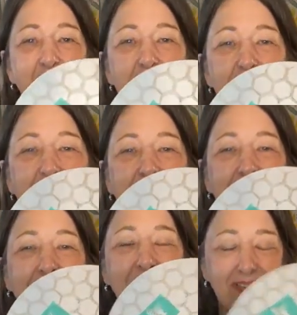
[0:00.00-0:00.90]
first
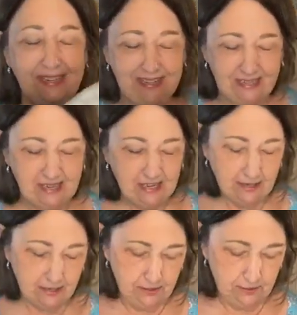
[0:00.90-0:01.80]
bee.
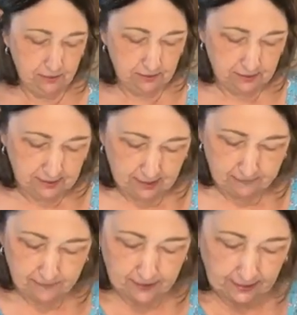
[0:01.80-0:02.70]
Kind of cute,
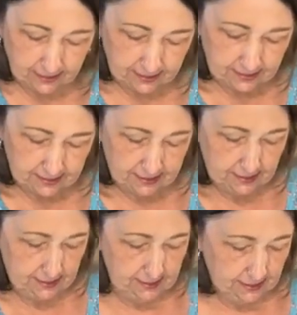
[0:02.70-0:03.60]
kind of funny.
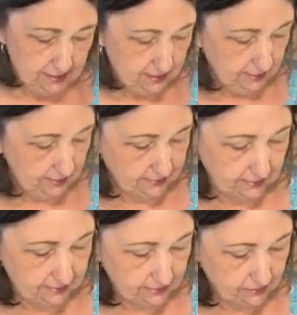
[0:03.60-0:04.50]
Okay,
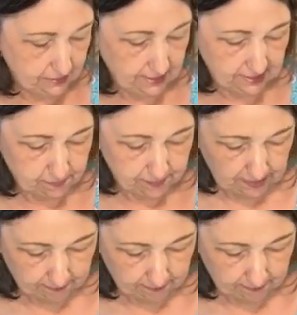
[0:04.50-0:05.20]
so let's do the next